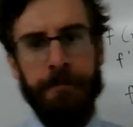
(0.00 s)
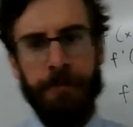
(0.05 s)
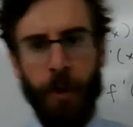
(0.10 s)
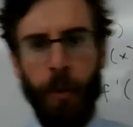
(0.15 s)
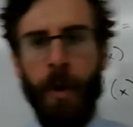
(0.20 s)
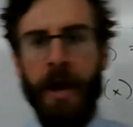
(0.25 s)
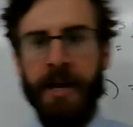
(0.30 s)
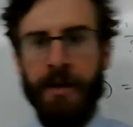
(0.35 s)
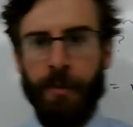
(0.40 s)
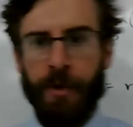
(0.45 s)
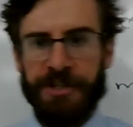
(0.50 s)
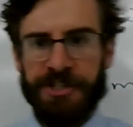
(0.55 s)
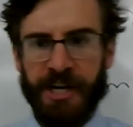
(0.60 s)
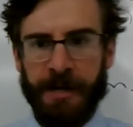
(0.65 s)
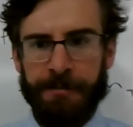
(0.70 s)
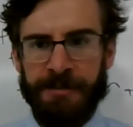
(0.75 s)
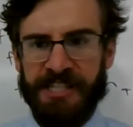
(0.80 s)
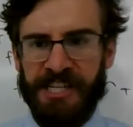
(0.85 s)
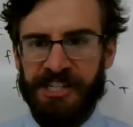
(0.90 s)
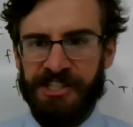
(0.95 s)
the way in which
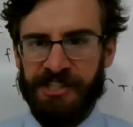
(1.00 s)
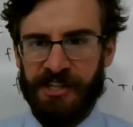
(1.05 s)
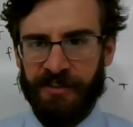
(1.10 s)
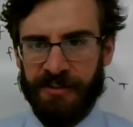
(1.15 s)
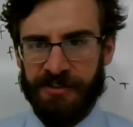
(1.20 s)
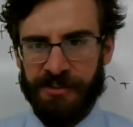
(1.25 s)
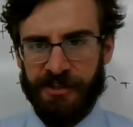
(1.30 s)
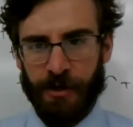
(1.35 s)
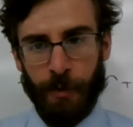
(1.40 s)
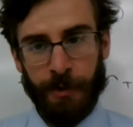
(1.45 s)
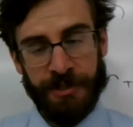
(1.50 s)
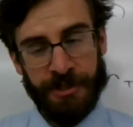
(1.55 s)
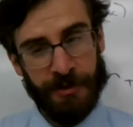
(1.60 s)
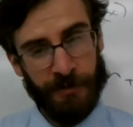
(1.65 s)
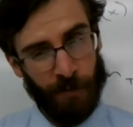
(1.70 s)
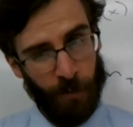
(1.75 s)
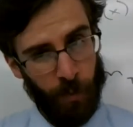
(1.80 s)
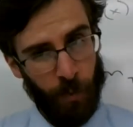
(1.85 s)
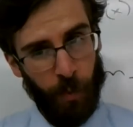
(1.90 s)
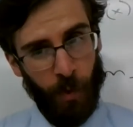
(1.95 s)
I'm teaching this year, which
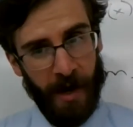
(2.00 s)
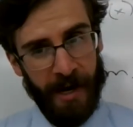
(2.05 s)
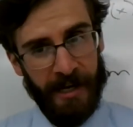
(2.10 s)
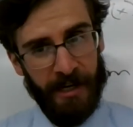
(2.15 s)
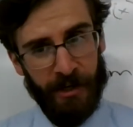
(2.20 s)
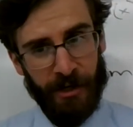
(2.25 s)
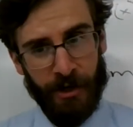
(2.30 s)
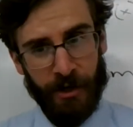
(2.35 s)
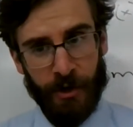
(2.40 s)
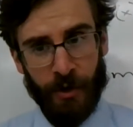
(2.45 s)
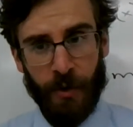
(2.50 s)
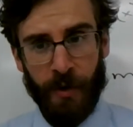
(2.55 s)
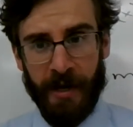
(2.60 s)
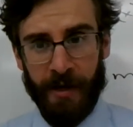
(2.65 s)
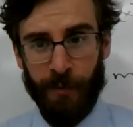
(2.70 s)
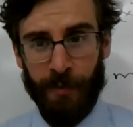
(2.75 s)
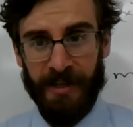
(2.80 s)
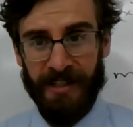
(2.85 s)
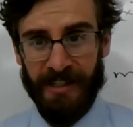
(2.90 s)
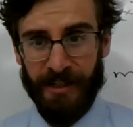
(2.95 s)
is way new,
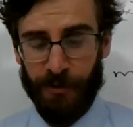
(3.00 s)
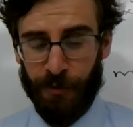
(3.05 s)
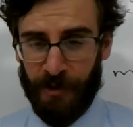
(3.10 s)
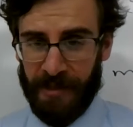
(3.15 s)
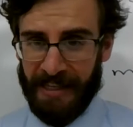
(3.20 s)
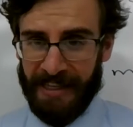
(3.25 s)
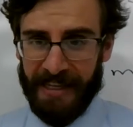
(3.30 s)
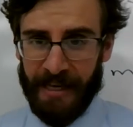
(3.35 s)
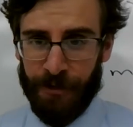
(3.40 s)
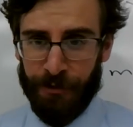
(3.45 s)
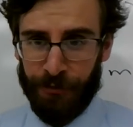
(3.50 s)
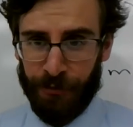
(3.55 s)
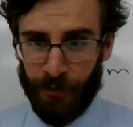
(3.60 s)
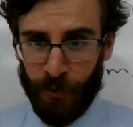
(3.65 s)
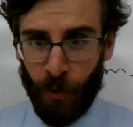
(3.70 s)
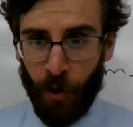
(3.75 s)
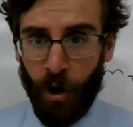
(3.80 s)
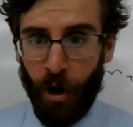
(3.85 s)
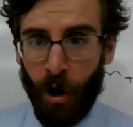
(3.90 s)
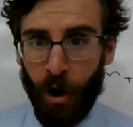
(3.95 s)
and we didn't really get
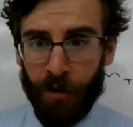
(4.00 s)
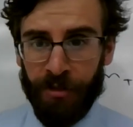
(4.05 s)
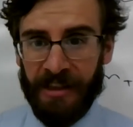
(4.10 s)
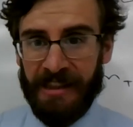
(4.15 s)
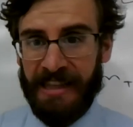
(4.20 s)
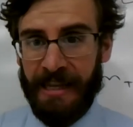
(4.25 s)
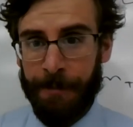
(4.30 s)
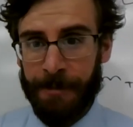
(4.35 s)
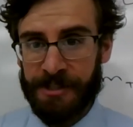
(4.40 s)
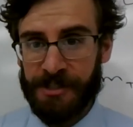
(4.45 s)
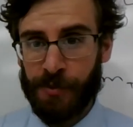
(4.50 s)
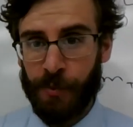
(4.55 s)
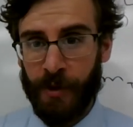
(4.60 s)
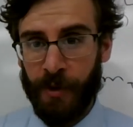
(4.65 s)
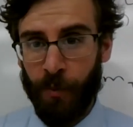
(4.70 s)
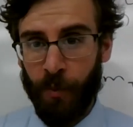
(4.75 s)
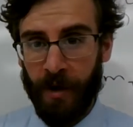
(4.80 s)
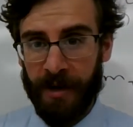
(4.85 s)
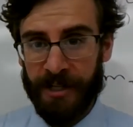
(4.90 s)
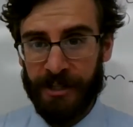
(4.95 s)
through all the limits we
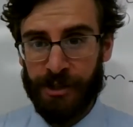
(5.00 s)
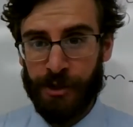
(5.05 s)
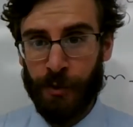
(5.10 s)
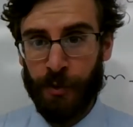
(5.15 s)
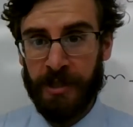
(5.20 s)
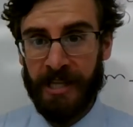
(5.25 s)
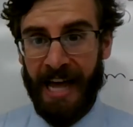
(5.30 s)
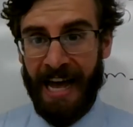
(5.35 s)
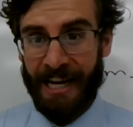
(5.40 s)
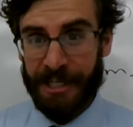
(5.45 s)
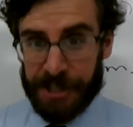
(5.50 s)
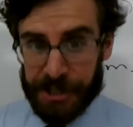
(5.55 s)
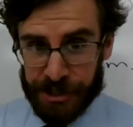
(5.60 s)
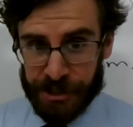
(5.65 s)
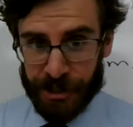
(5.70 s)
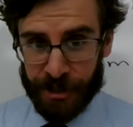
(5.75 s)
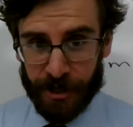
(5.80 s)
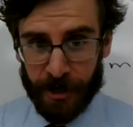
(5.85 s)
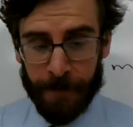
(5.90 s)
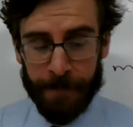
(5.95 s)
wanted to last
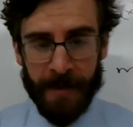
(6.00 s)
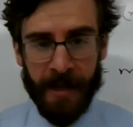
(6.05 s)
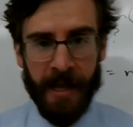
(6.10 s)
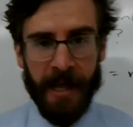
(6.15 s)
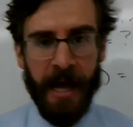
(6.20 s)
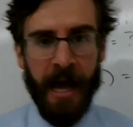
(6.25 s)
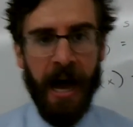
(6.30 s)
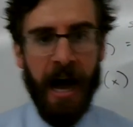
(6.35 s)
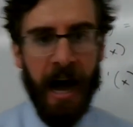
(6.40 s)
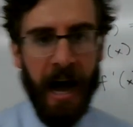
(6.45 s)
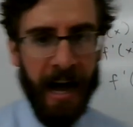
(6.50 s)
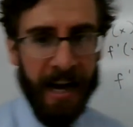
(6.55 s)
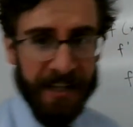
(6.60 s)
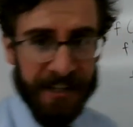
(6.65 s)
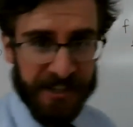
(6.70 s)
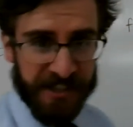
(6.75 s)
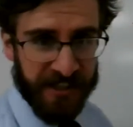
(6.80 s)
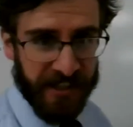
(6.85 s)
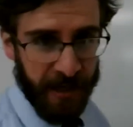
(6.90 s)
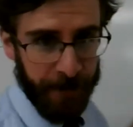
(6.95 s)
year, I
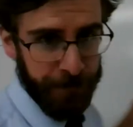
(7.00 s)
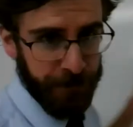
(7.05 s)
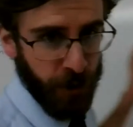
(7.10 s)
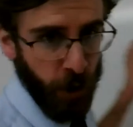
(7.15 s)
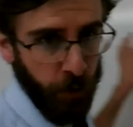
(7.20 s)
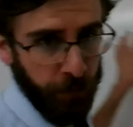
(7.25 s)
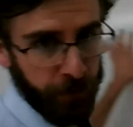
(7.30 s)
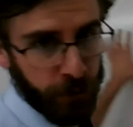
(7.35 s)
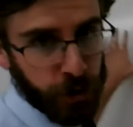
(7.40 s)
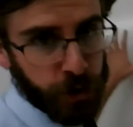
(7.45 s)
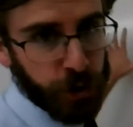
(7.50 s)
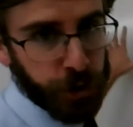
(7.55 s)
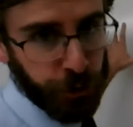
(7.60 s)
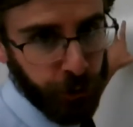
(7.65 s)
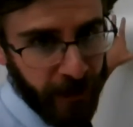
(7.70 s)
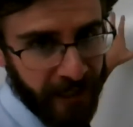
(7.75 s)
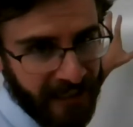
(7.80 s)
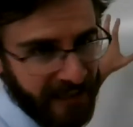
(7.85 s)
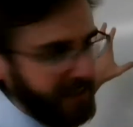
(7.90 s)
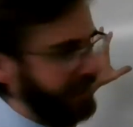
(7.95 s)
skipped over trig